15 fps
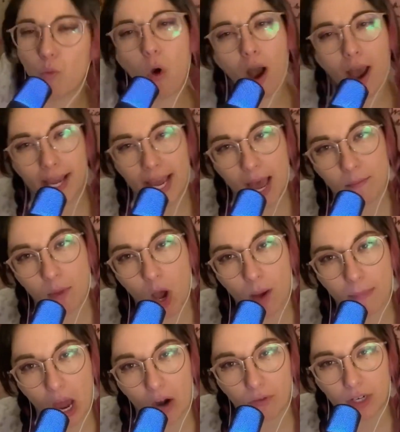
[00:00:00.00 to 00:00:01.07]
why am I
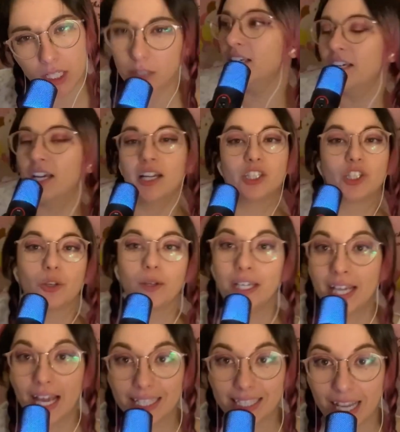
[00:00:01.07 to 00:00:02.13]
married? And so he
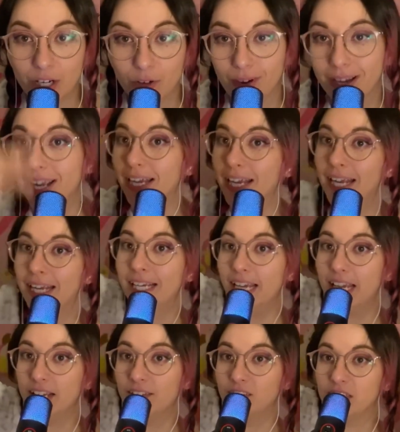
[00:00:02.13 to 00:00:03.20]
gets angry and he
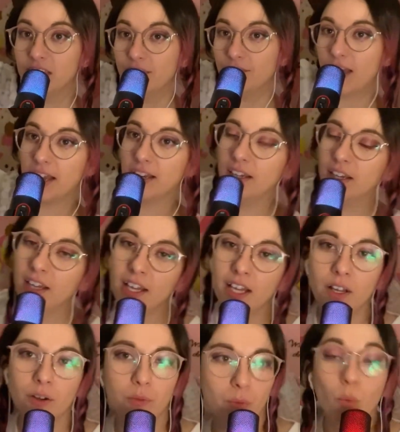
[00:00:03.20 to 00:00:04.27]
leaves the event.
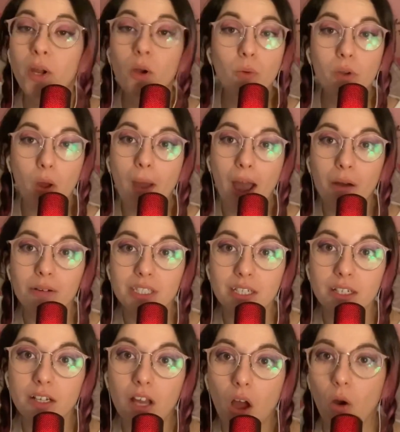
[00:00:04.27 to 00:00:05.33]
We all know how it's
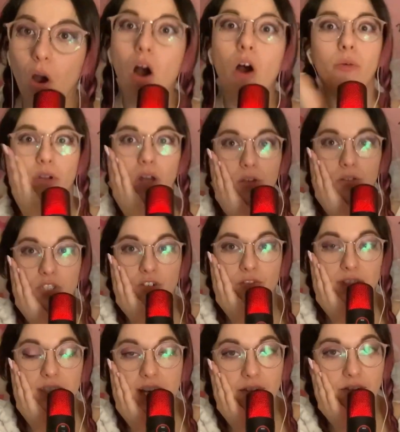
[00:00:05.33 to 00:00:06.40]
going to go. Oh, no,
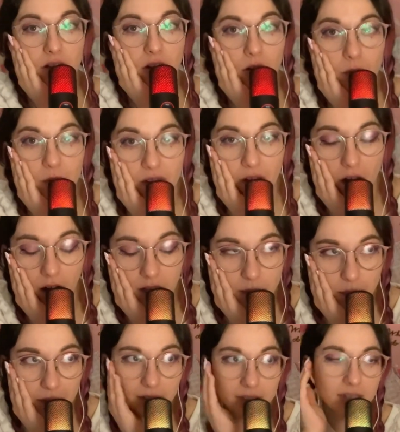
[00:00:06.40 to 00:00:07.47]
Sylvie's left alone with her
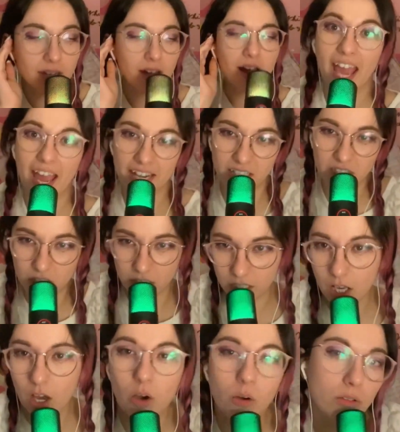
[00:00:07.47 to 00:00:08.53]
husband. It's this
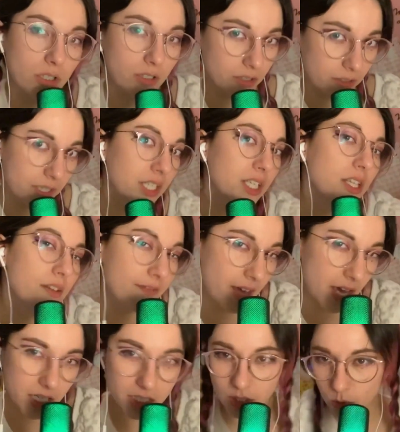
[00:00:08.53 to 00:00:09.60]
whole, you know, in the
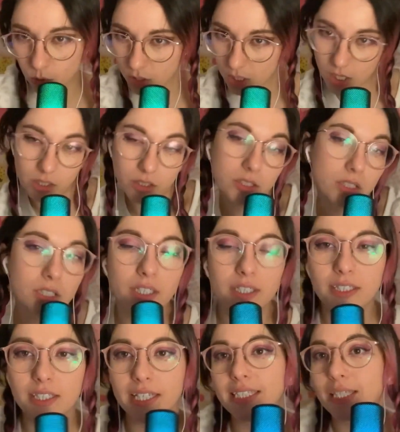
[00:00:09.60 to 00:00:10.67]
face, all the... It's
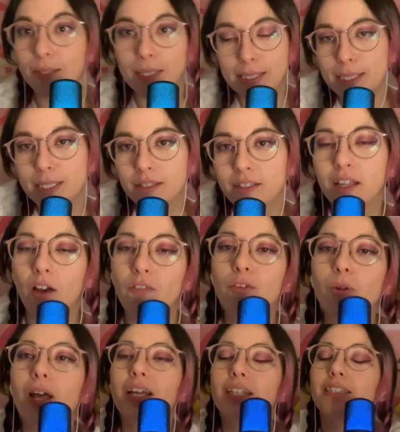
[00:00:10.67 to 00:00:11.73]
like, so there's, I feel
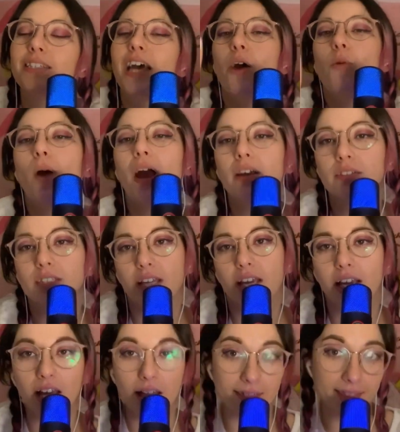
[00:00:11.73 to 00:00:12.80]
like it's their way of saying
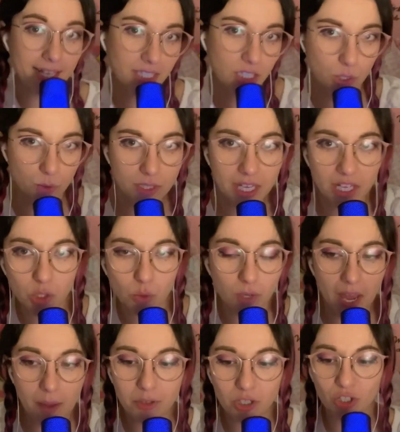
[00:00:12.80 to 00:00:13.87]
there's still sexual
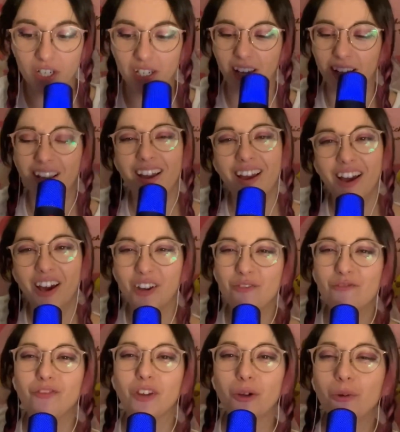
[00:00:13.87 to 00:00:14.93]
chemistry. Like, I don't
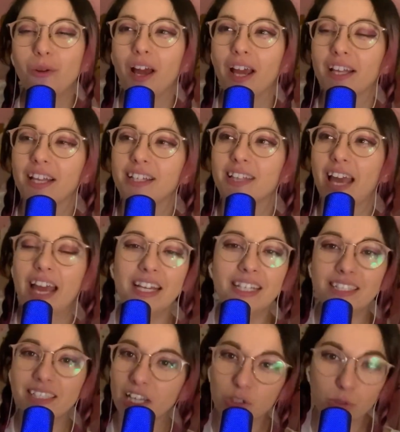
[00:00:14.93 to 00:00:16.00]
feel like there's any
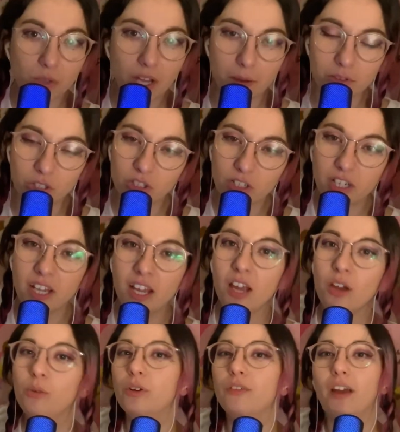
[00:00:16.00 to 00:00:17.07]
sexual chemistry
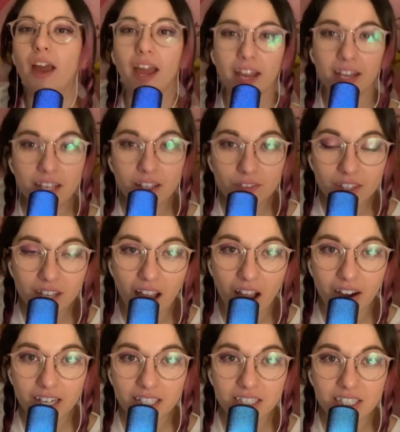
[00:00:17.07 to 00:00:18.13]
with any of the
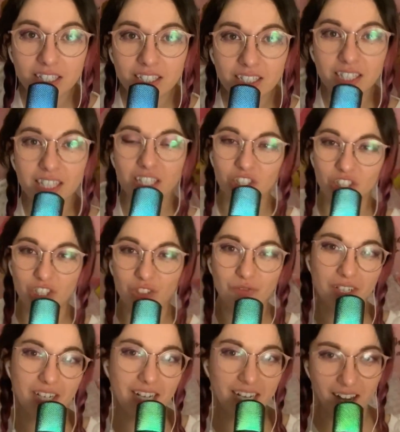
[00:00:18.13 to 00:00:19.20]
characters. It's just
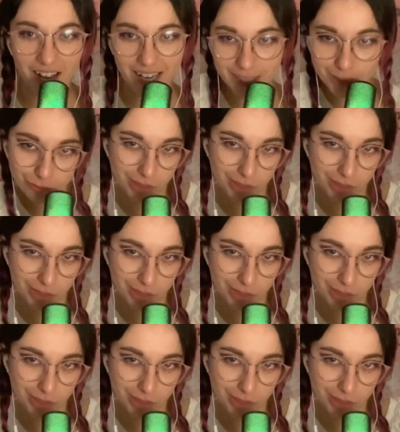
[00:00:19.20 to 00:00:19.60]
really like...